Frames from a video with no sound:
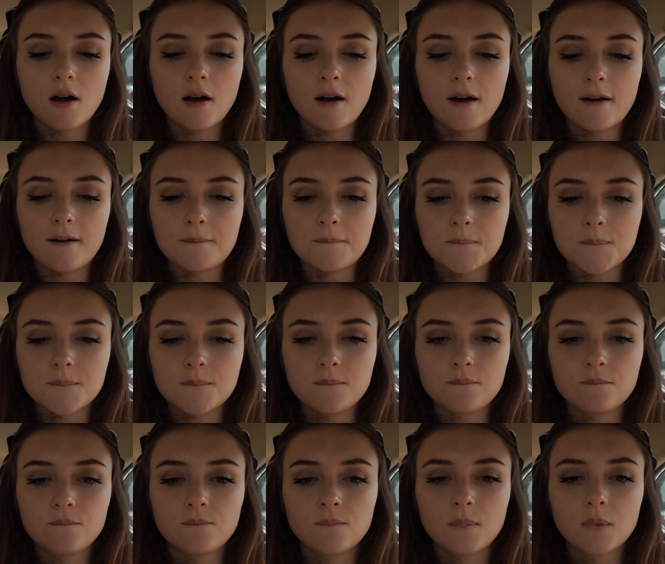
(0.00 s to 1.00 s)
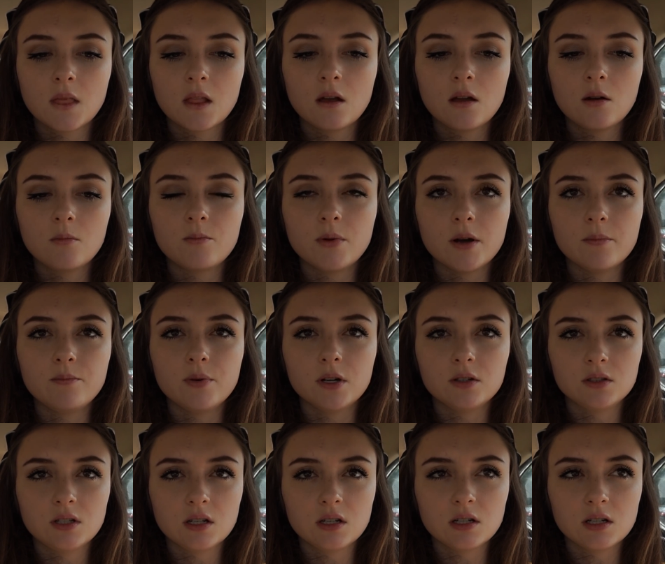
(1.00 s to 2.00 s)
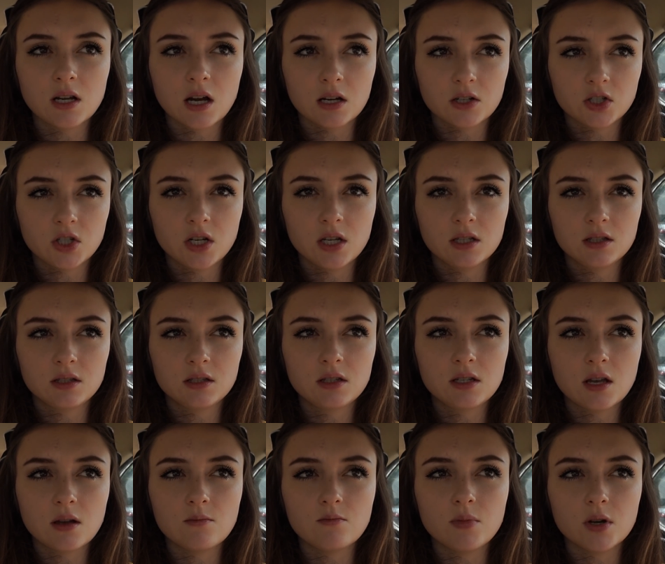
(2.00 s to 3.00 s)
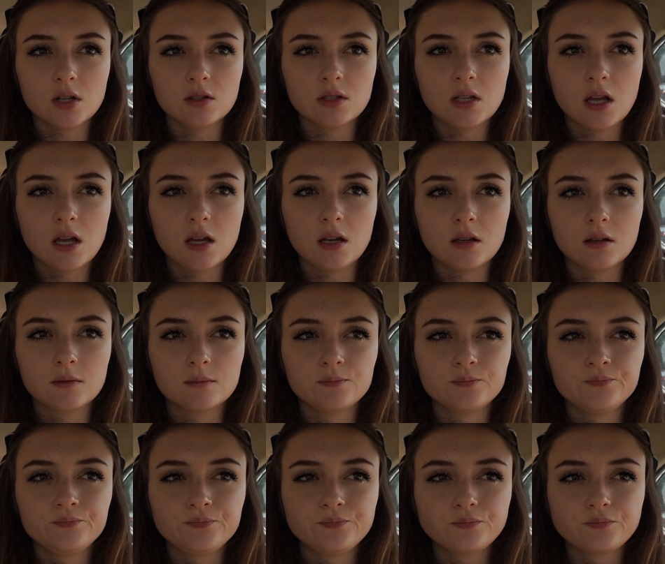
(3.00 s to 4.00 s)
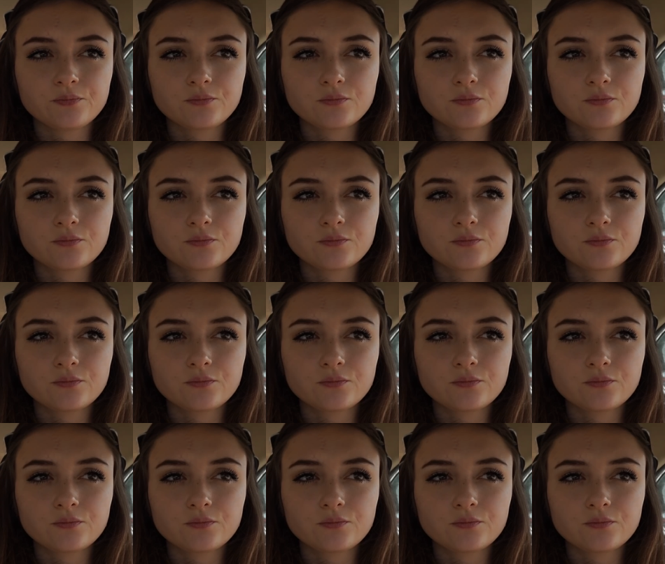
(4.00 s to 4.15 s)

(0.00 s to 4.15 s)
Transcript: Um, but building connections and building